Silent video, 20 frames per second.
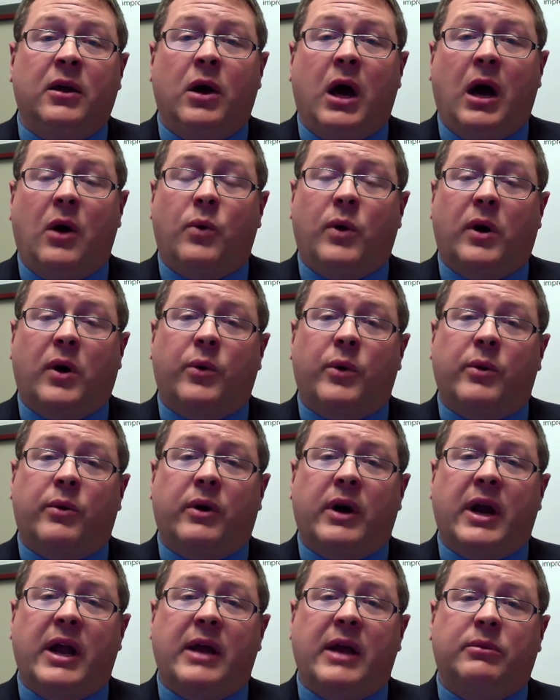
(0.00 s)
uh, where we
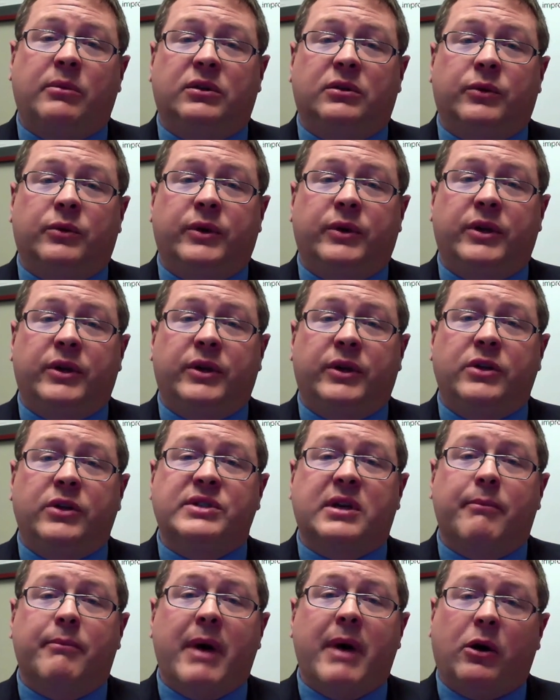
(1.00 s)
were able, we
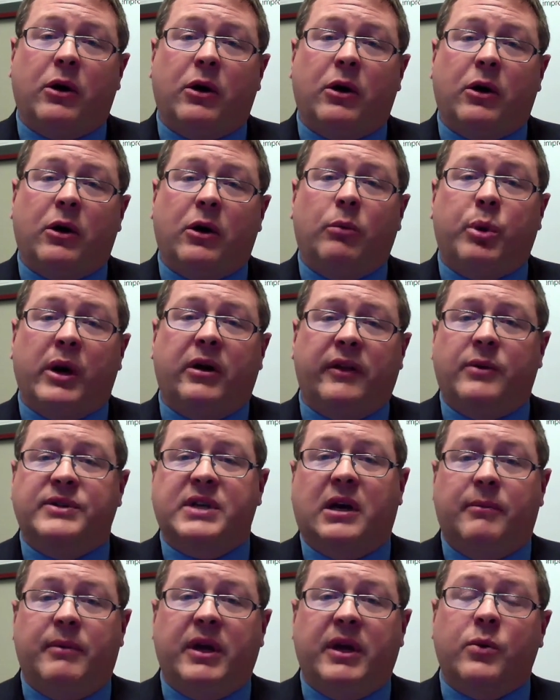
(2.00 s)
used a metal printer
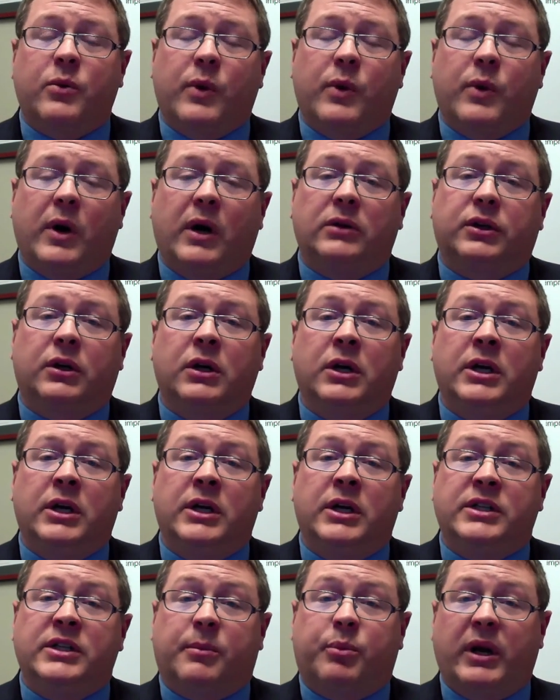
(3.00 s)
that was on a MIG
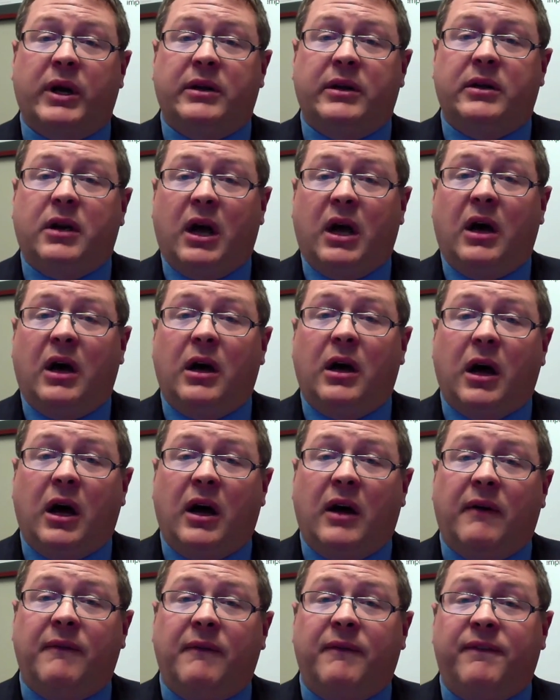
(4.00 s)
welder to print
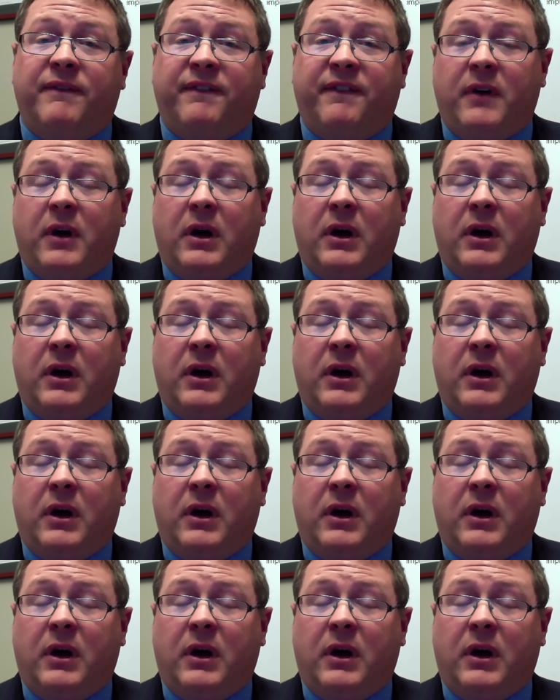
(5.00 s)
a,